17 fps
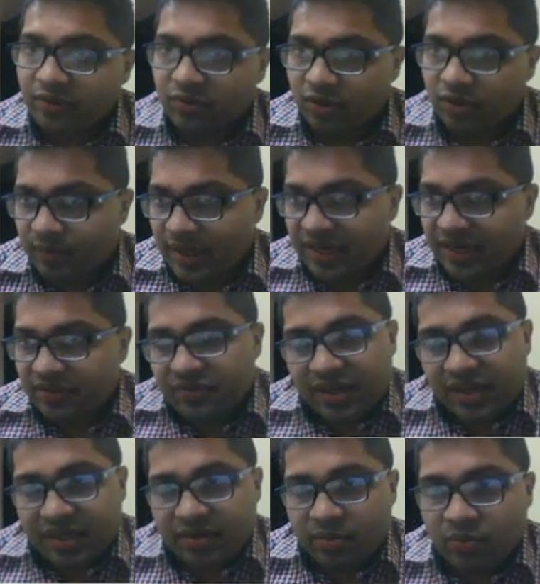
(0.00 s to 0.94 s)
will
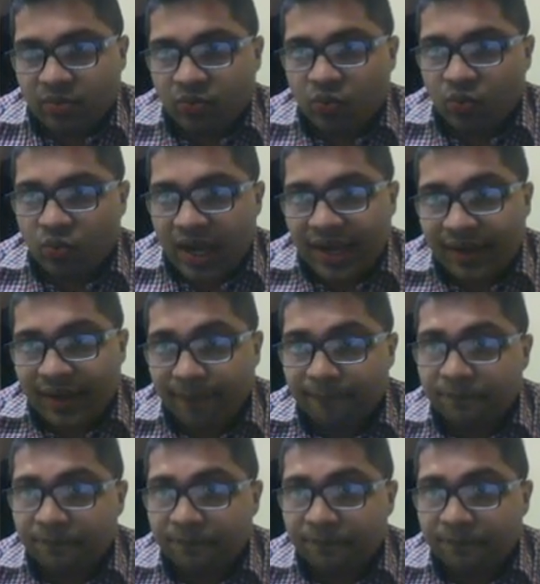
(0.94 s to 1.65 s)
benefit. Why?